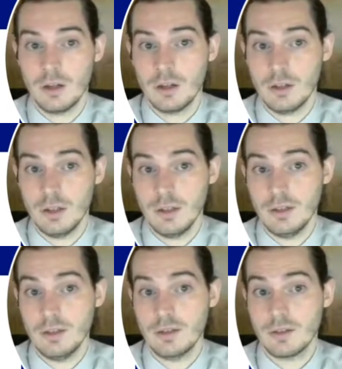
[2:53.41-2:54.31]
It
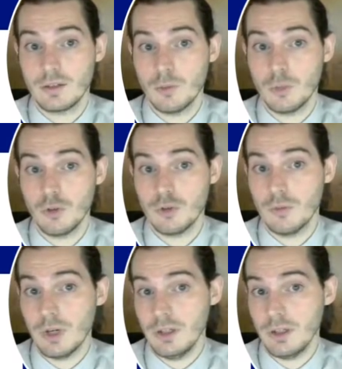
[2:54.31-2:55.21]
is composed
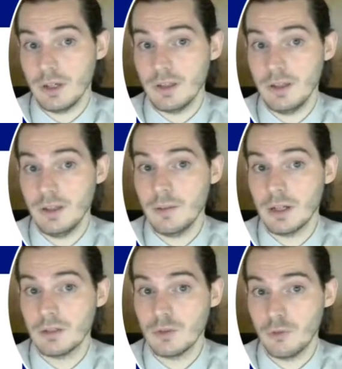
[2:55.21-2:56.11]
by a daily
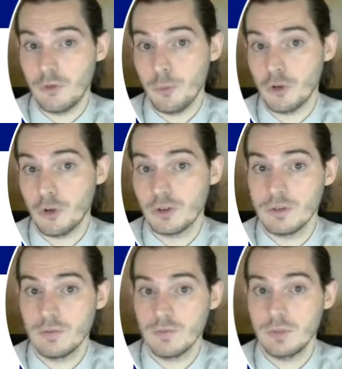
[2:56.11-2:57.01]
batch of reports
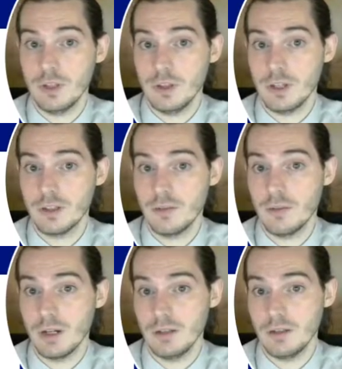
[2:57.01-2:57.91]
detected
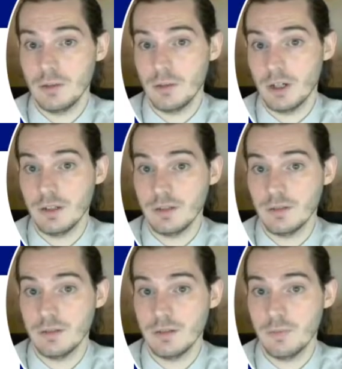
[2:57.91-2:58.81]
by several
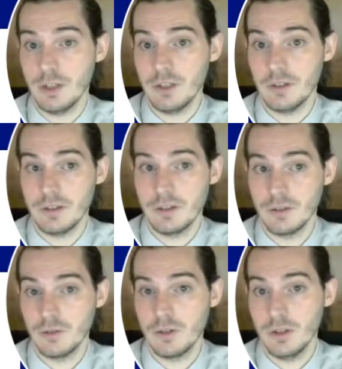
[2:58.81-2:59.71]
base
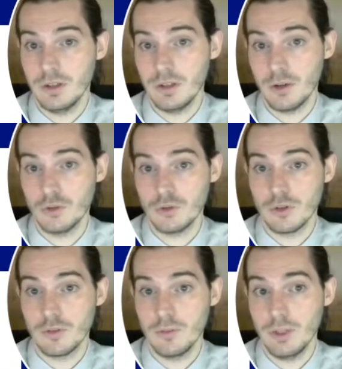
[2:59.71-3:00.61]
stations in the coast
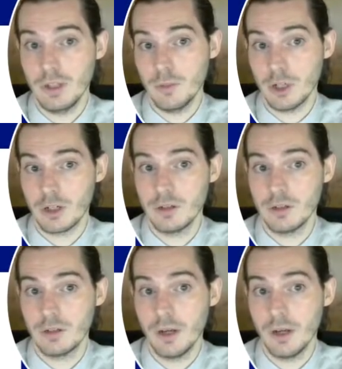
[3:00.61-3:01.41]
of Denmark.